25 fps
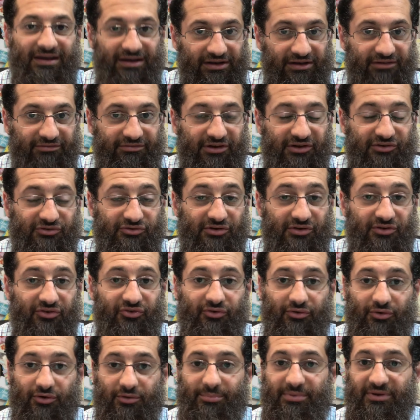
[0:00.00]

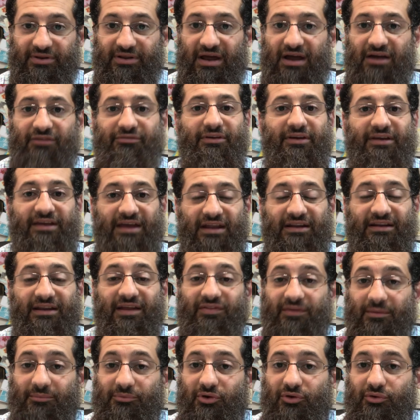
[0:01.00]
innovations or bid'ah. If he can't
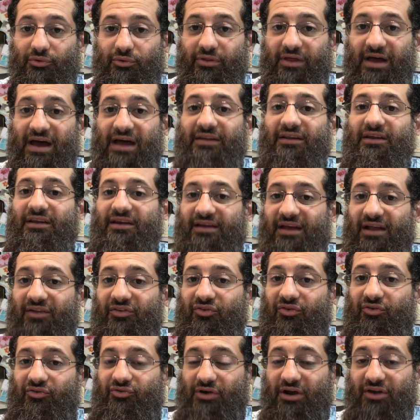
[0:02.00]
get them to do that, he
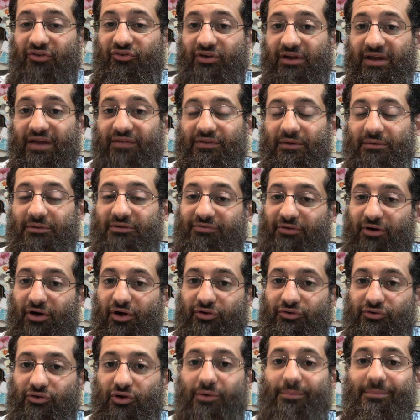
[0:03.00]
tries to get them to fall
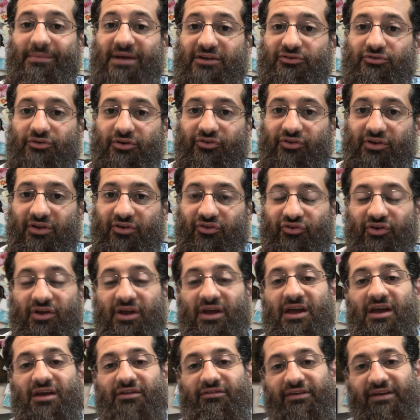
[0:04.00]
into major sins.
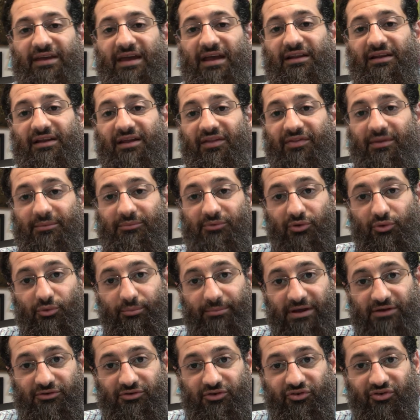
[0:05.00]
If he can't get them to do
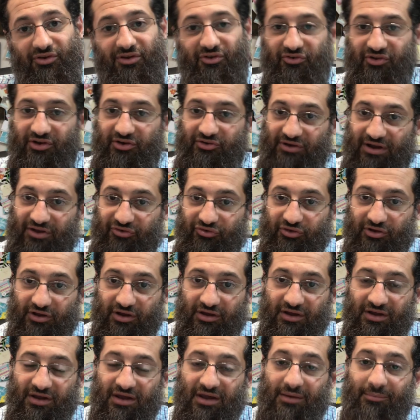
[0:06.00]
major sins, he tries
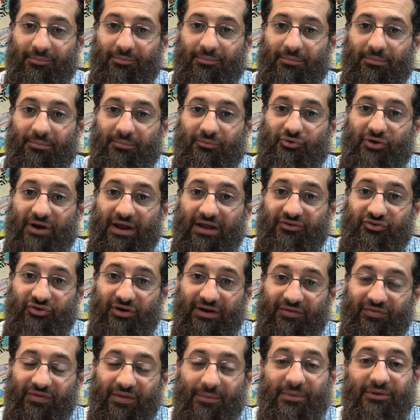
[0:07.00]
to
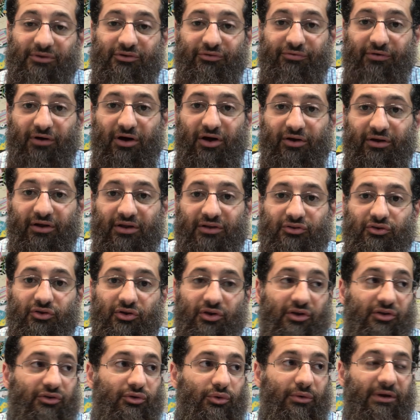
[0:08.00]
trick them into falling
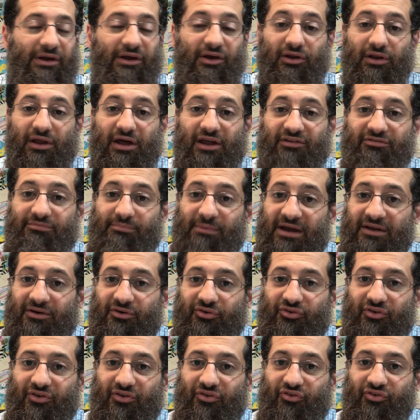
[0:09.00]
into doing a lot of minor
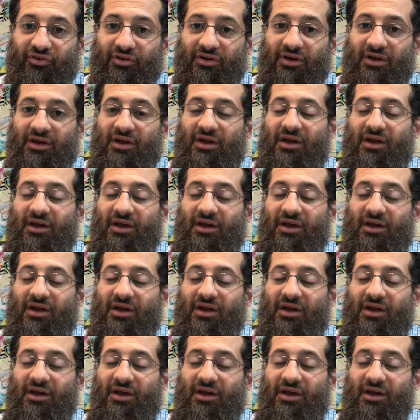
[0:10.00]
sins.